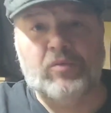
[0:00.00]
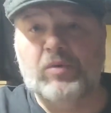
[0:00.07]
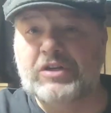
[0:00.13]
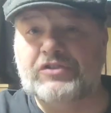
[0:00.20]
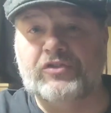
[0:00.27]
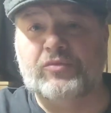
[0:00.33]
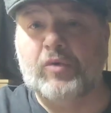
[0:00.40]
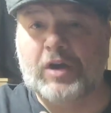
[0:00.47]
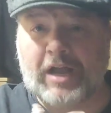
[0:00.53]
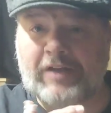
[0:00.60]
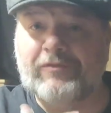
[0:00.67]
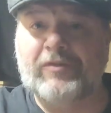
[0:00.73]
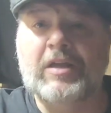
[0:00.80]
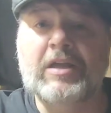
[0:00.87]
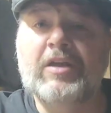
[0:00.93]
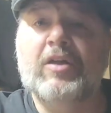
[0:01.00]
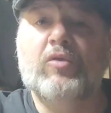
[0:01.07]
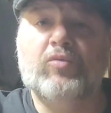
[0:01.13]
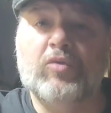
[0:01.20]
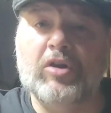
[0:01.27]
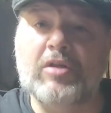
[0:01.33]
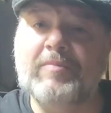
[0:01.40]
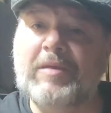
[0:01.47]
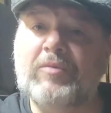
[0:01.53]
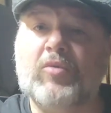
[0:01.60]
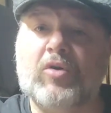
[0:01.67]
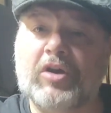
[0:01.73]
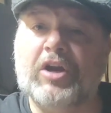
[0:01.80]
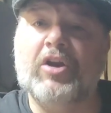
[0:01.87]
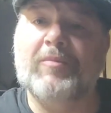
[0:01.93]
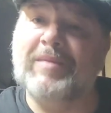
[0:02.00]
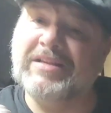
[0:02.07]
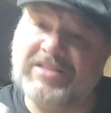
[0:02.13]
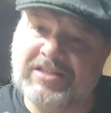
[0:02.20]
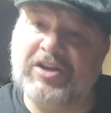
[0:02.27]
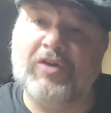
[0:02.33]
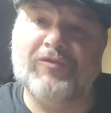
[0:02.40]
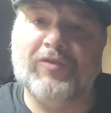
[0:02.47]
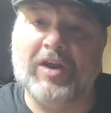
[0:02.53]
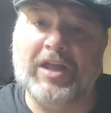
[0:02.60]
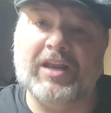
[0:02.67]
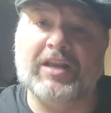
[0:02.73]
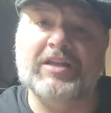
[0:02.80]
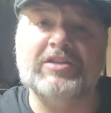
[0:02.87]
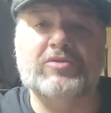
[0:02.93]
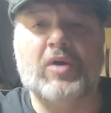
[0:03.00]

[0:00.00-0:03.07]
which is what I've really been working on myself lately,